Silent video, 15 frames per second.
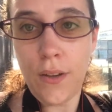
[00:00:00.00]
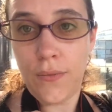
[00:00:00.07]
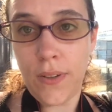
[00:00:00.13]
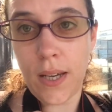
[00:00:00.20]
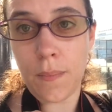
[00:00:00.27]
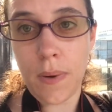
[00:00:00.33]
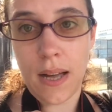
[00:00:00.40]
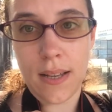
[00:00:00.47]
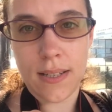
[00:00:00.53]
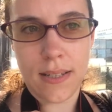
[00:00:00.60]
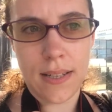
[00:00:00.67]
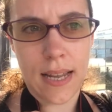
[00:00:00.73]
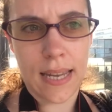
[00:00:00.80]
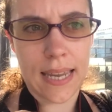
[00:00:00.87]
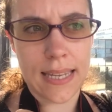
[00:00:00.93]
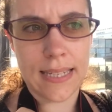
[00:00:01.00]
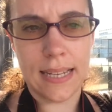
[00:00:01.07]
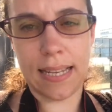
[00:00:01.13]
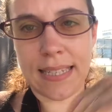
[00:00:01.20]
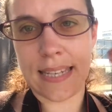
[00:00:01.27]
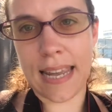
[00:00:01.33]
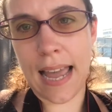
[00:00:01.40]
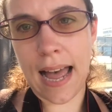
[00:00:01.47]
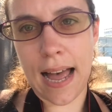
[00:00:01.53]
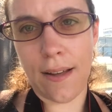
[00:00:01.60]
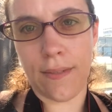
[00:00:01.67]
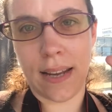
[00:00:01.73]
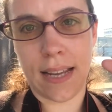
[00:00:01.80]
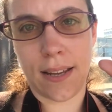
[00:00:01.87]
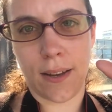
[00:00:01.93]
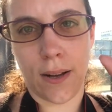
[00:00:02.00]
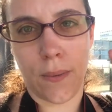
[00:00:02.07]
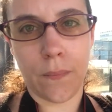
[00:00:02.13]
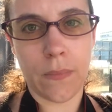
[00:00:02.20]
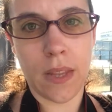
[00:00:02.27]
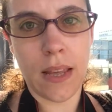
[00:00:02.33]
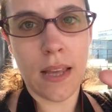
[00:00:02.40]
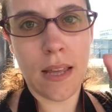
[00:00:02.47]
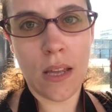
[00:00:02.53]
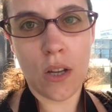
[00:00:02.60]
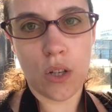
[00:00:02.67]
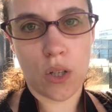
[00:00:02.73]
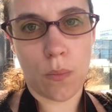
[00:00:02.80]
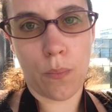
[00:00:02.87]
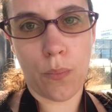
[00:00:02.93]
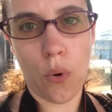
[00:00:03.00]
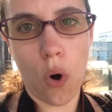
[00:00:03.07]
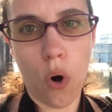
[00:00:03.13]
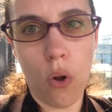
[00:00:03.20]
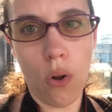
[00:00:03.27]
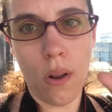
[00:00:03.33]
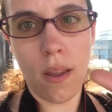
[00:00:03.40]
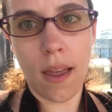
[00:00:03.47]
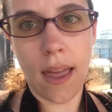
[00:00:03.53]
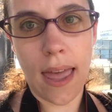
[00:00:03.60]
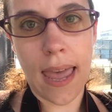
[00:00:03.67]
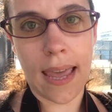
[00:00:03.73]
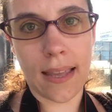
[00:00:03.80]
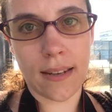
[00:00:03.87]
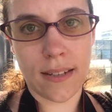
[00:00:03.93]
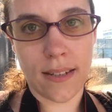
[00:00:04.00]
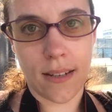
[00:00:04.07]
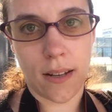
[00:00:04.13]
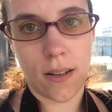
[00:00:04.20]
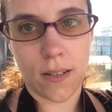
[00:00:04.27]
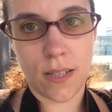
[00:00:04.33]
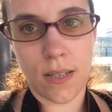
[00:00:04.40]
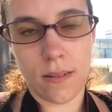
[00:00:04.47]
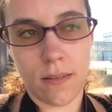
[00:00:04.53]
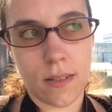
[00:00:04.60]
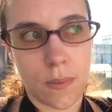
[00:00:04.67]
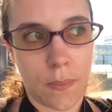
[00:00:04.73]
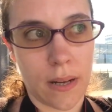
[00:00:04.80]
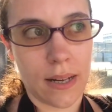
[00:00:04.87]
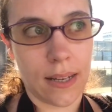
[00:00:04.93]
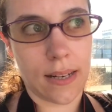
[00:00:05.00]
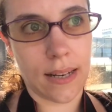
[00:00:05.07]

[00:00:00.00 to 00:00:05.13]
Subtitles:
Figmas, I guess. Like they have like the ball and the spike.